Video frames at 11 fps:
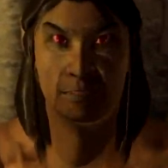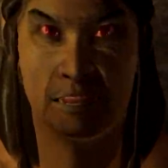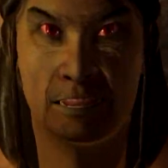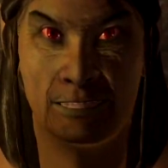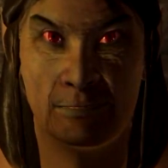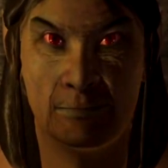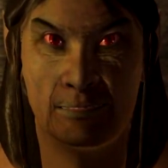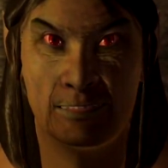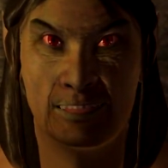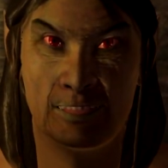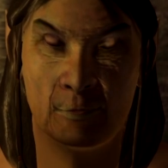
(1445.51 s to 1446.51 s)
did it!
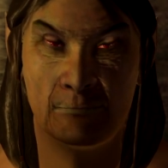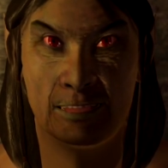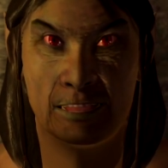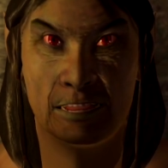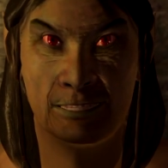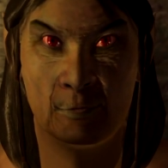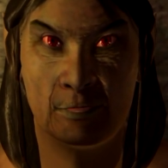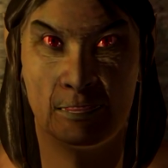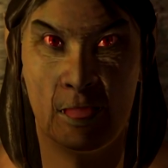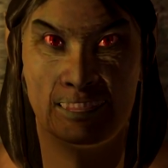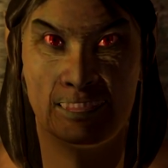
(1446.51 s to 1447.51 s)
You made it to
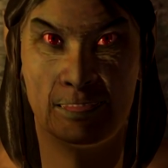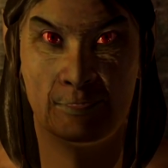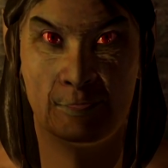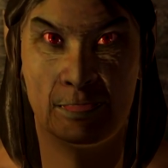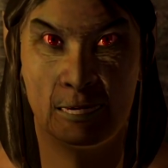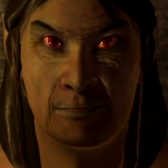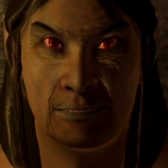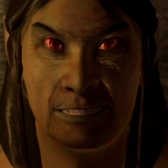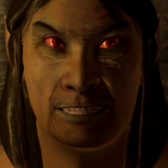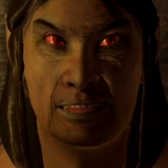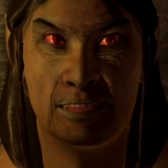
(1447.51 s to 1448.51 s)
gladiator rank,
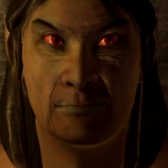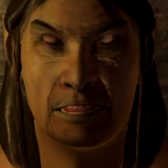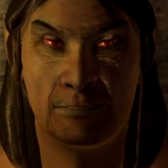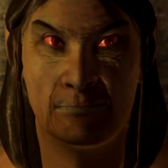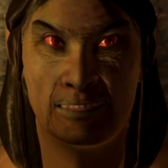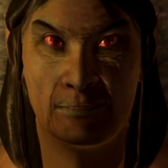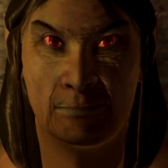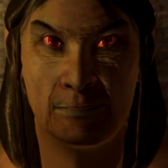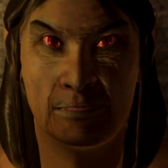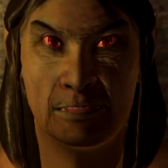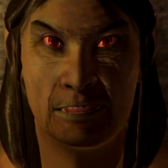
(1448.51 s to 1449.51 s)
same as me.
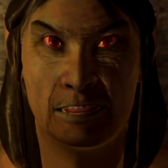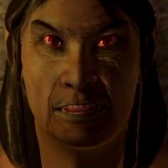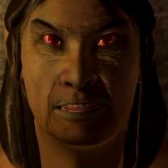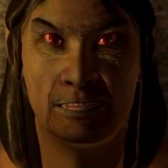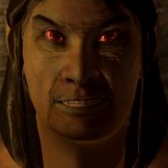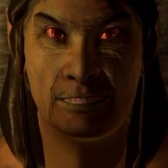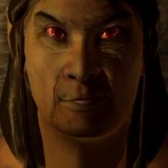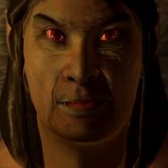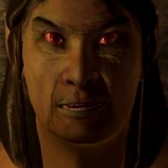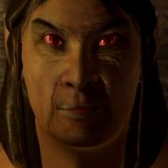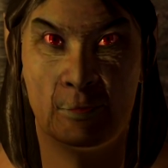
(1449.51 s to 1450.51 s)
Here's
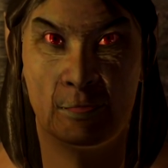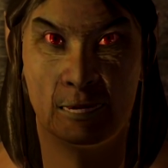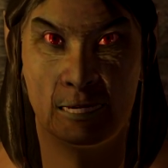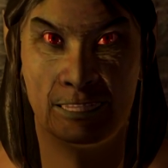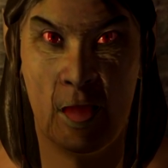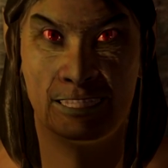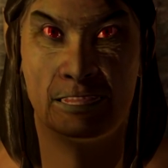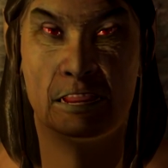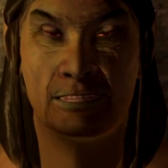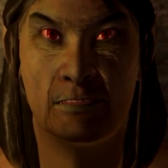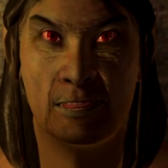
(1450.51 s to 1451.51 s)
to a long,
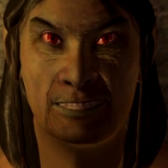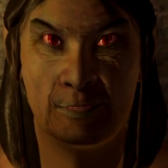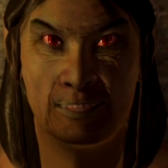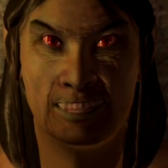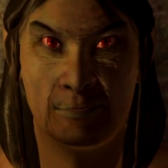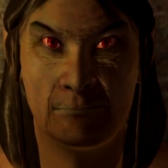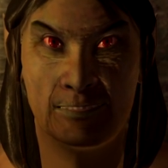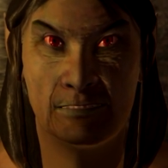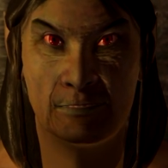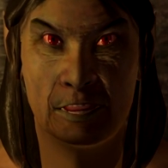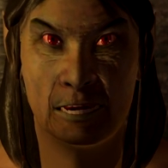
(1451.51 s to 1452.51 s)
successful career,
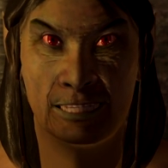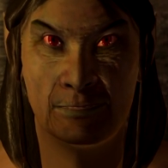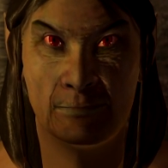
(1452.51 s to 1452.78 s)
my friend.